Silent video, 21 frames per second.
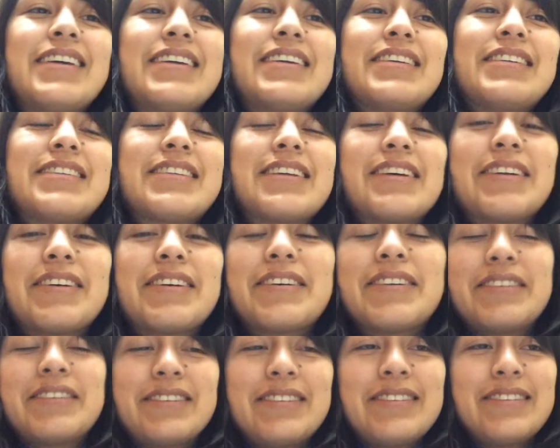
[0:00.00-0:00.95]
is not
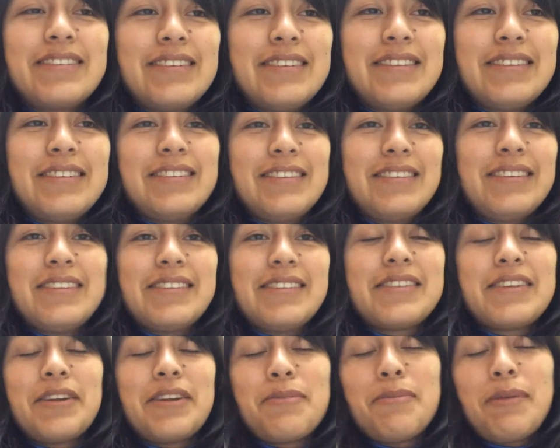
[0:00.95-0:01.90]
on uh,
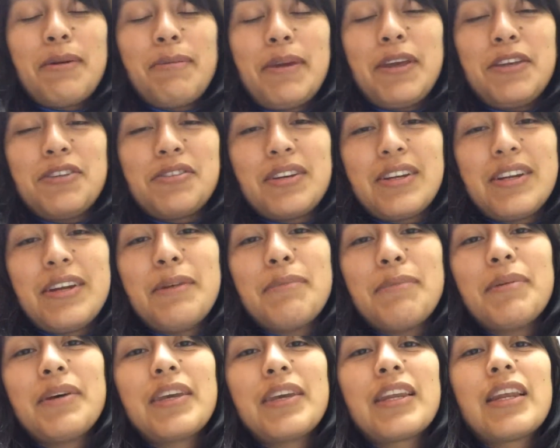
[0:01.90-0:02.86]
is not on my page right now.
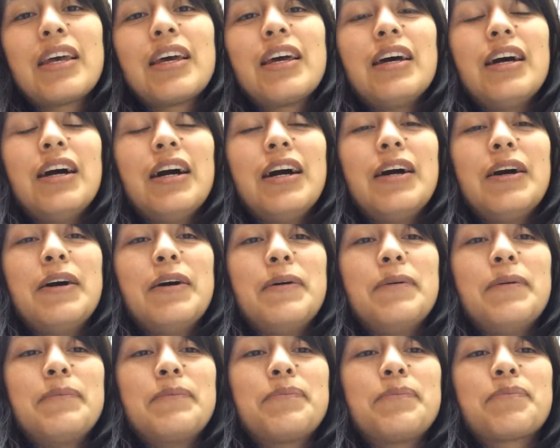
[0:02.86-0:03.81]
But
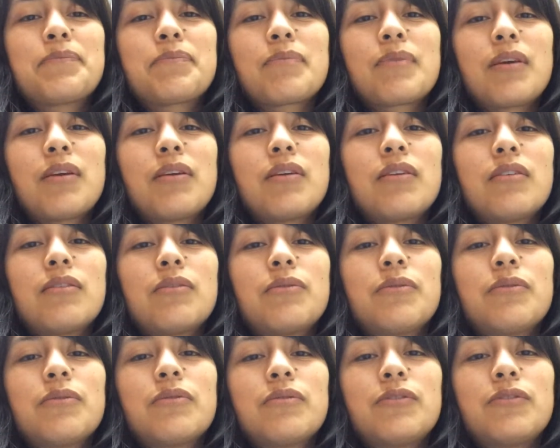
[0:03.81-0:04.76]
um,
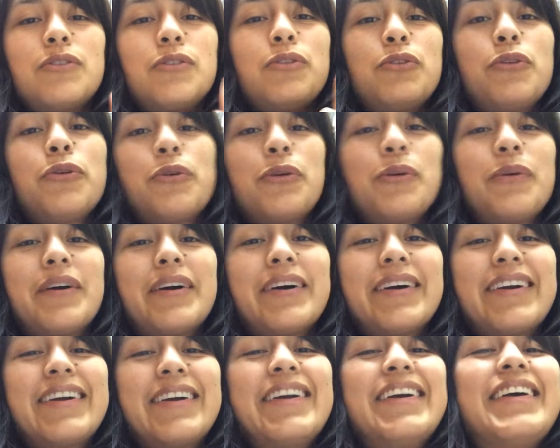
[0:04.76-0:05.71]
you know who you
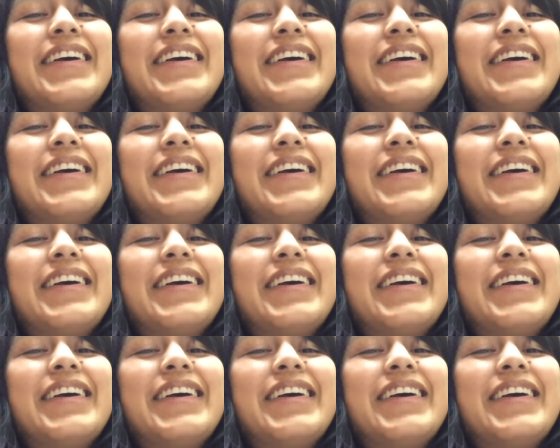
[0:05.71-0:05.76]
are.